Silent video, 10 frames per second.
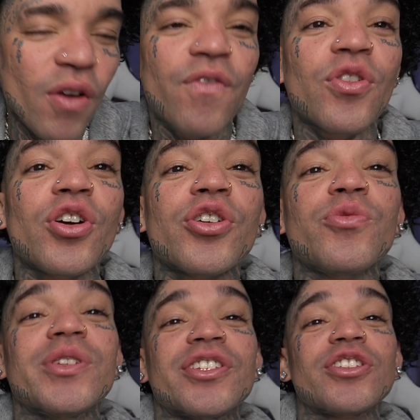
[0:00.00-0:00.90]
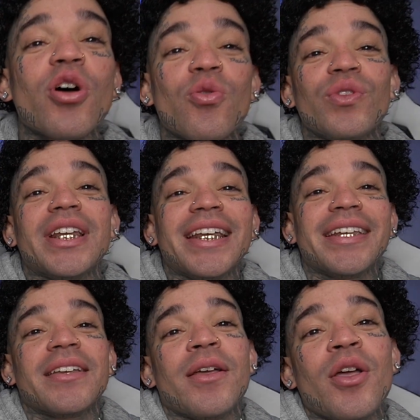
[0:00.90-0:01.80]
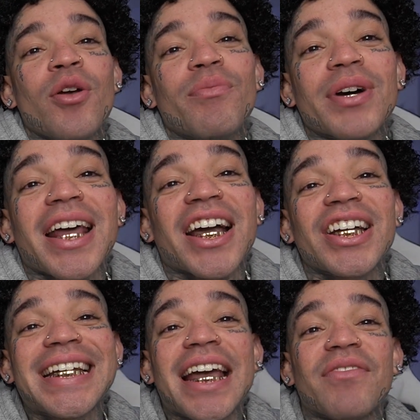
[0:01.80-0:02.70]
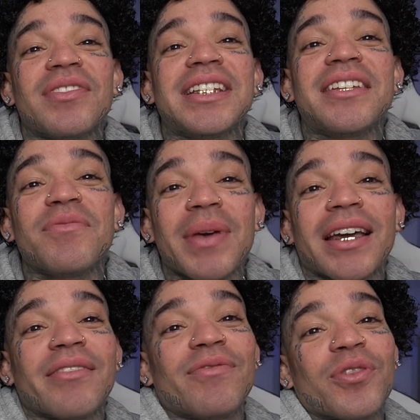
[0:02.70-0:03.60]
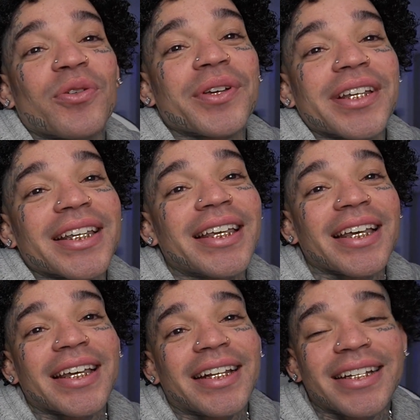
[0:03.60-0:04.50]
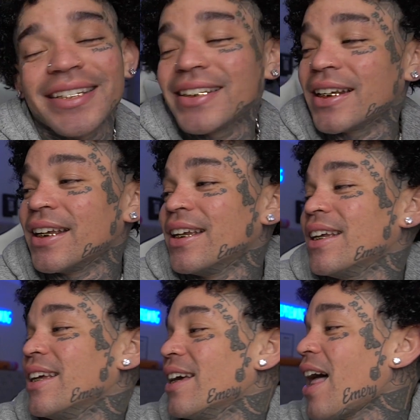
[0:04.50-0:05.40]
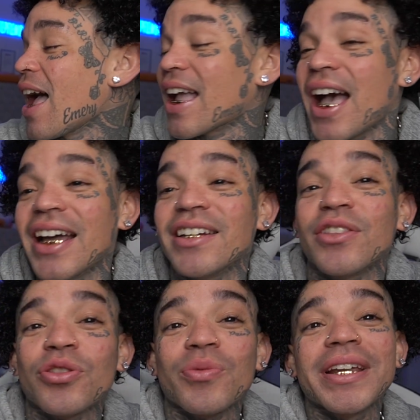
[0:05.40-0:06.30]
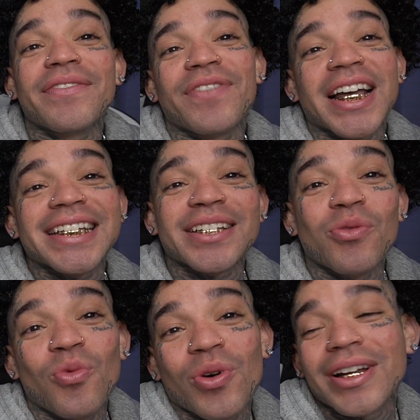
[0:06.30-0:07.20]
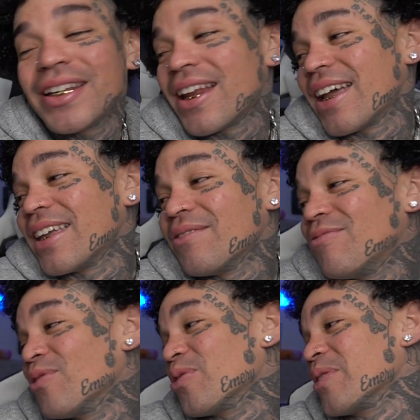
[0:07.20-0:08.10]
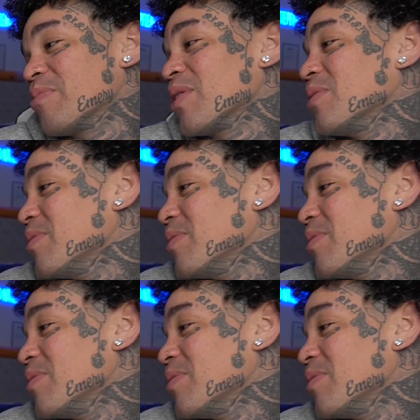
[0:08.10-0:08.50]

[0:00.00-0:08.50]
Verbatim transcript: Florida was so lit, but I could never live back in Florida again. I got into three fights in one night in Florida, bro.